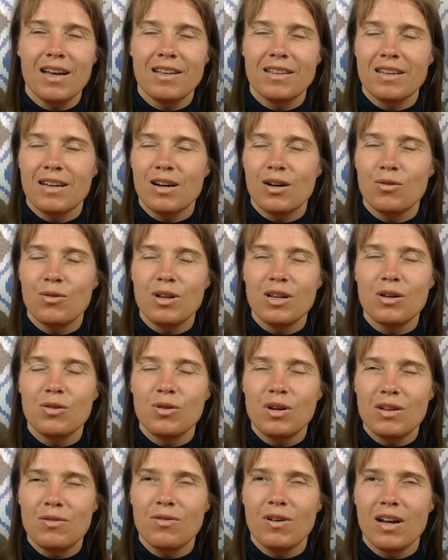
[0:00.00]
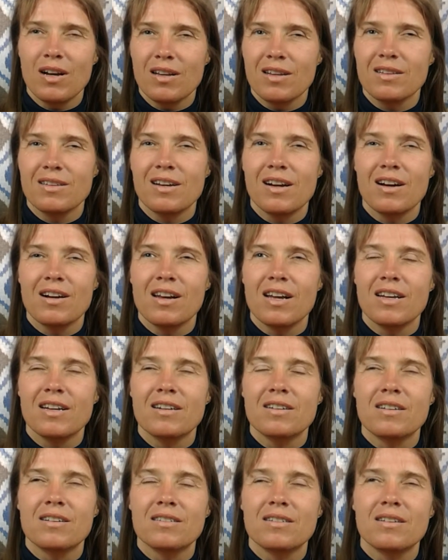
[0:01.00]
and they're really, really funny. They're
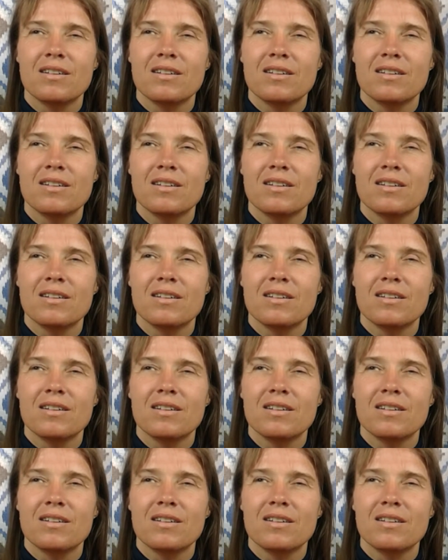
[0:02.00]
like,